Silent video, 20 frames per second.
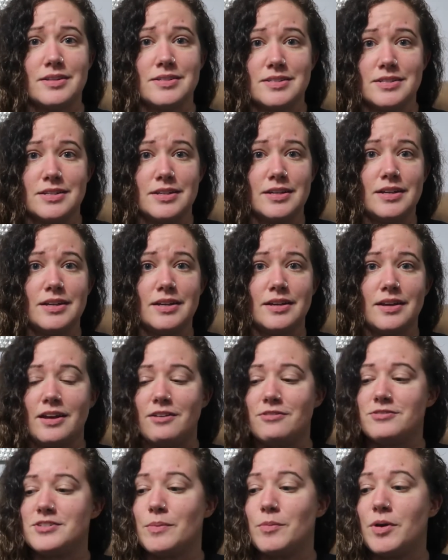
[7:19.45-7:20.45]
see
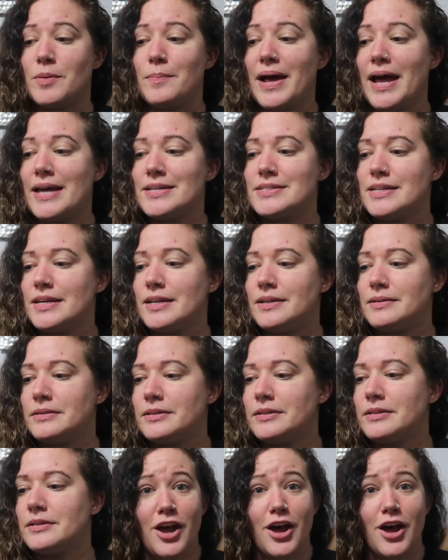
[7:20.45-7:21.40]
if someone buys it.